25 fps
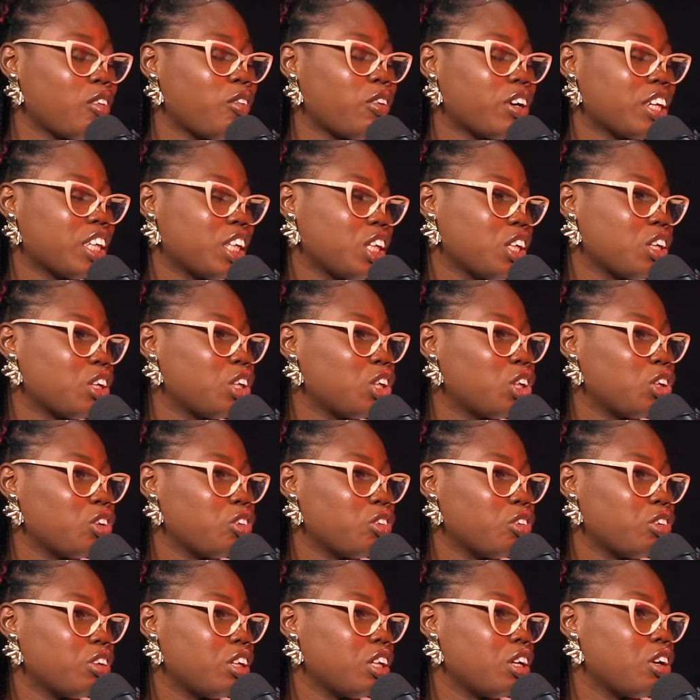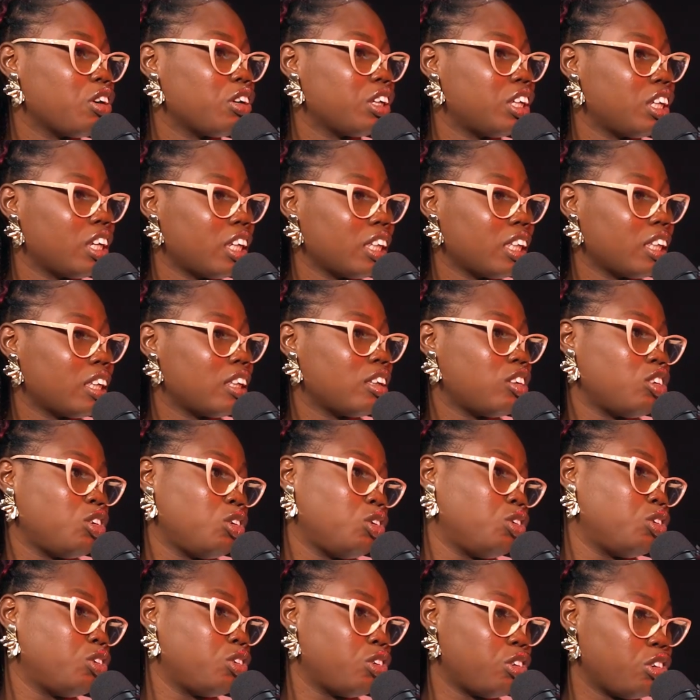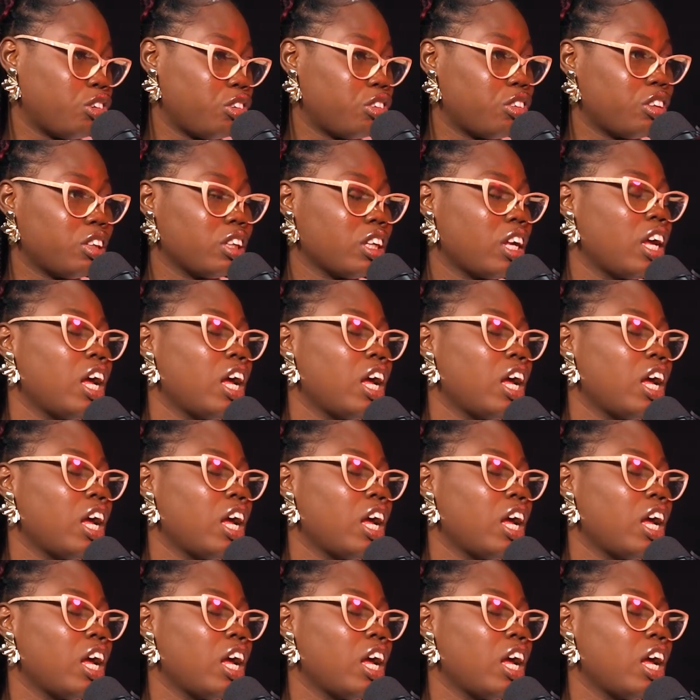questions, the audience throws.